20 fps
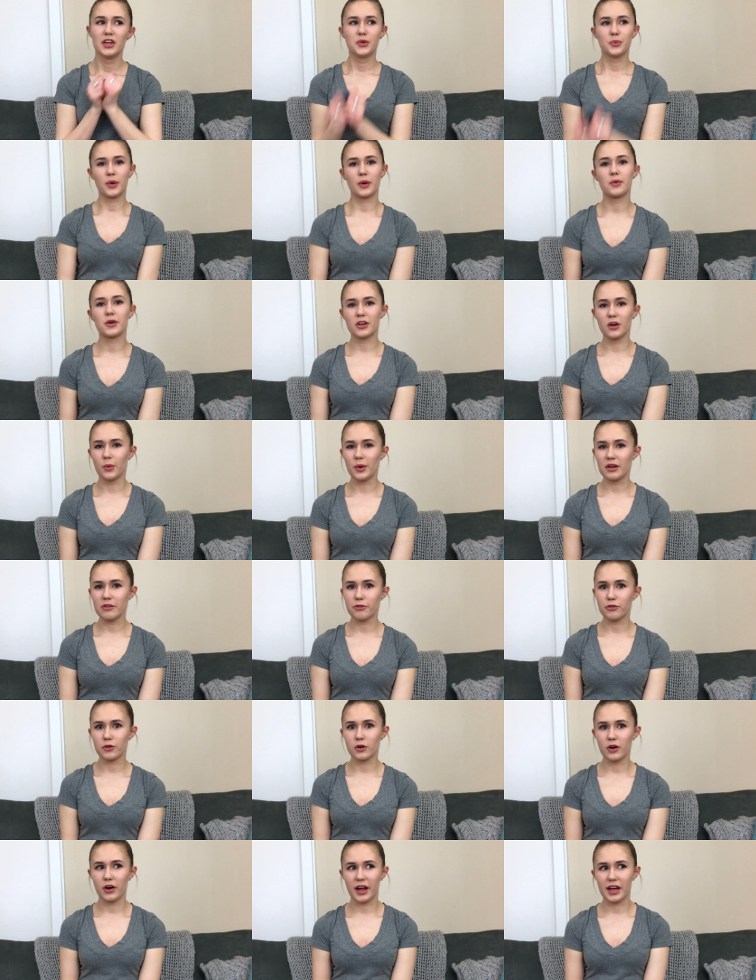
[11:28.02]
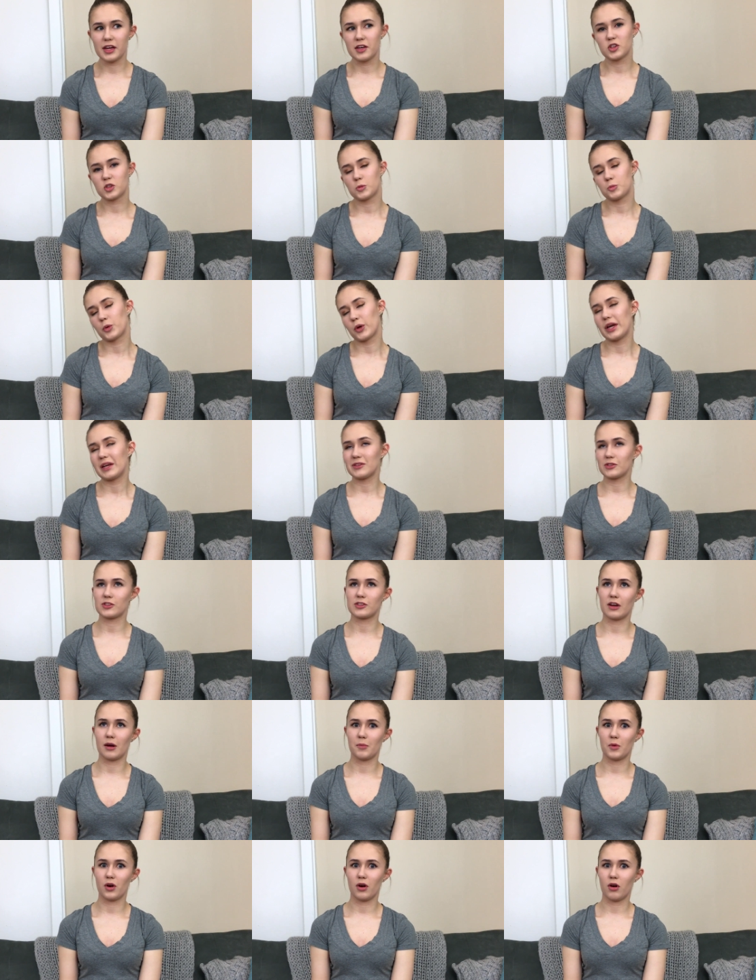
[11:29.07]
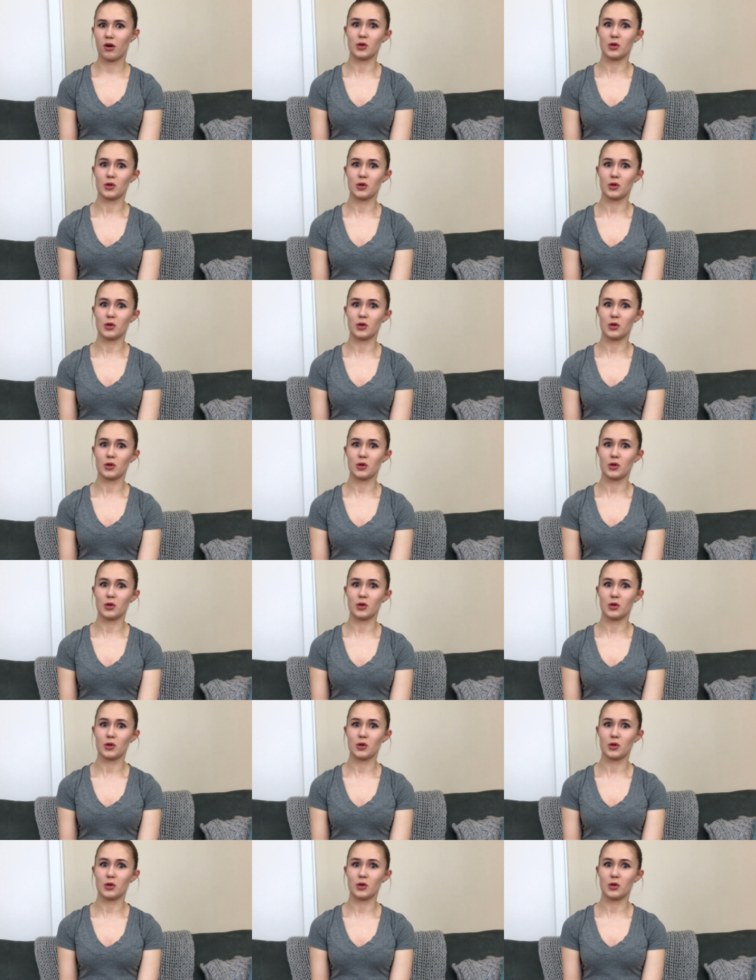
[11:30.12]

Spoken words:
we were going for a spring, summer,